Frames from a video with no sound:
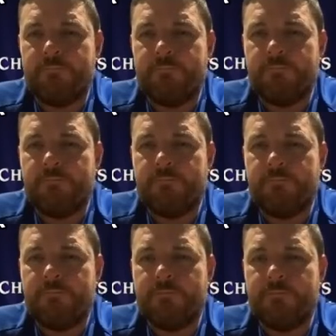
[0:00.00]

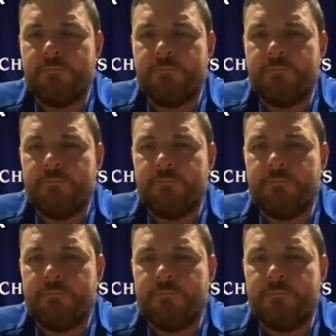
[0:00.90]

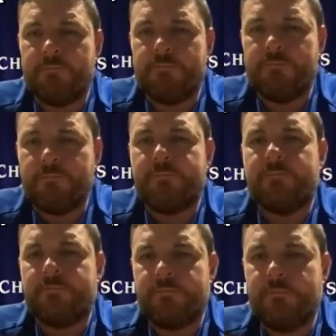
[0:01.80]

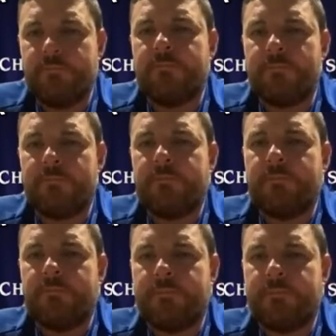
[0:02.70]
(not speaking)